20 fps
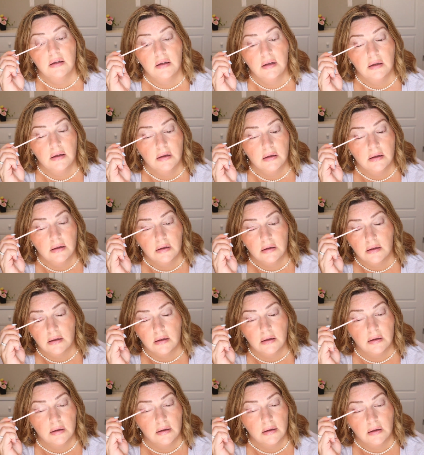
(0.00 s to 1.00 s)

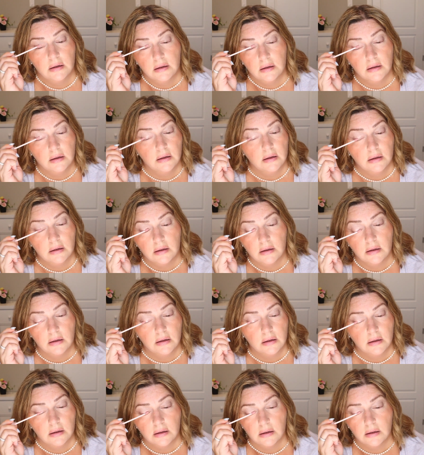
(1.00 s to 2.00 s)

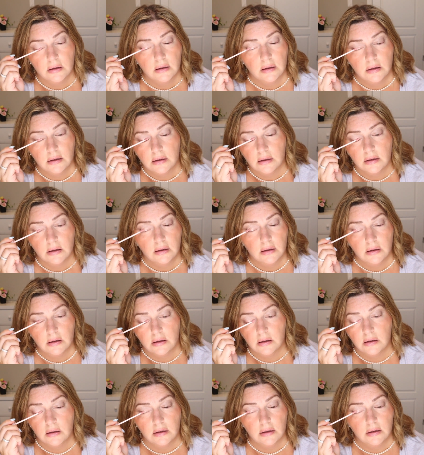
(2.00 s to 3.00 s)

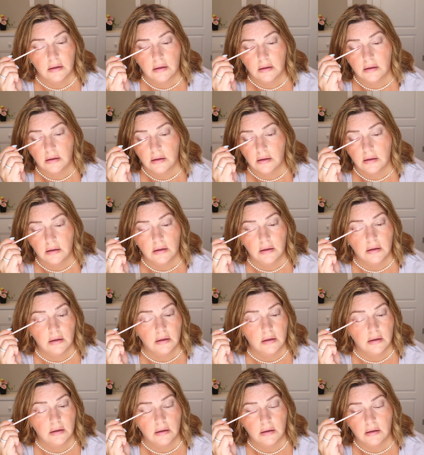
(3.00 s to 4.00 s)

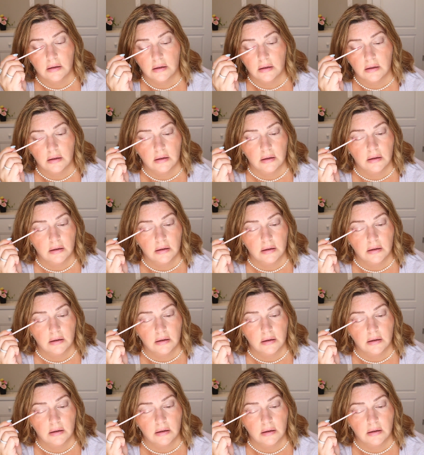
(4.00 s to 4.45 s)
[no speech]